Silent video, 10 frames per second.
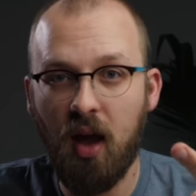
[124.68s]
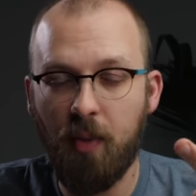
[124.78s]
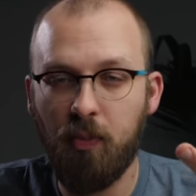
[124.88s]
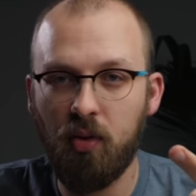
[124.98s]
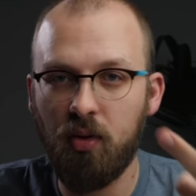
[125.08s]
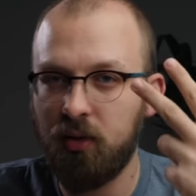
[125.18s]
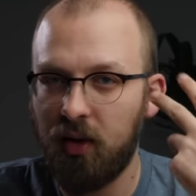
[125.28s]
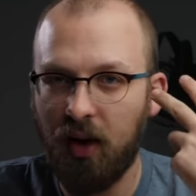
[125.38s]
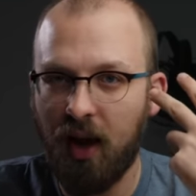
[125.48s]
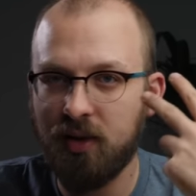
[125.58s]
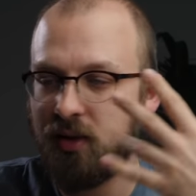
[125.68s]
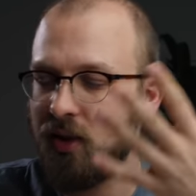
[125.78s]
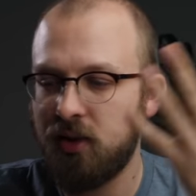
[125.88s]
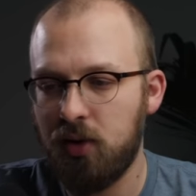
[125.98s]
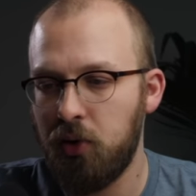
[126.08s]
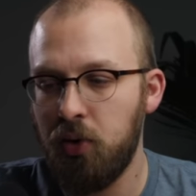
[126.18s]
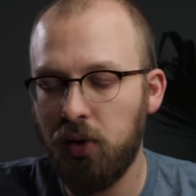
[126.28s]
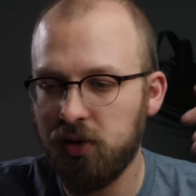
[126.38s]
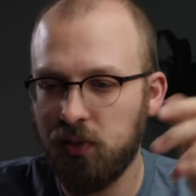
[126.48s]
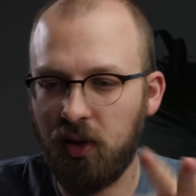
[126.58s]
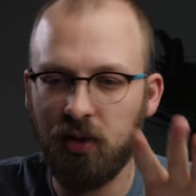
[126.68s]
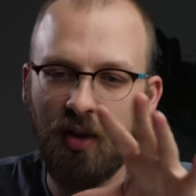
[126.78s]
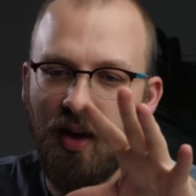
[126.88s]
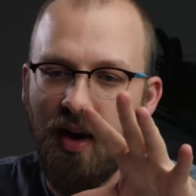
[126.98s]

Apple glasses, who knows what.